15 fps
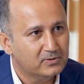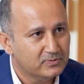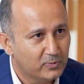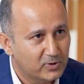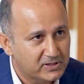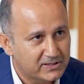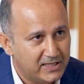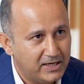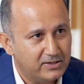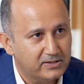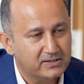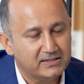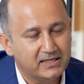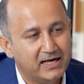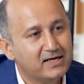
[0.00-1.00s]
were
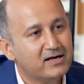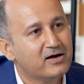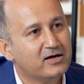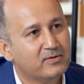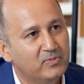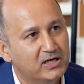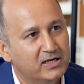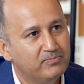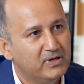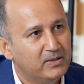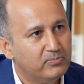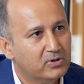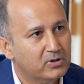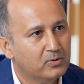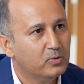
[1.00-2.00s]
senders and 800 million
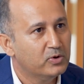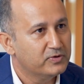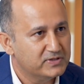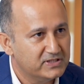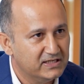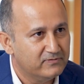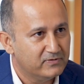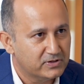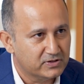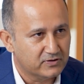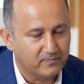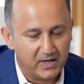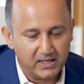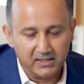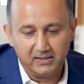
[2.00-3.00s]
people were receivers
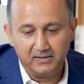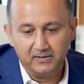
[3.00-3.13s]
of money.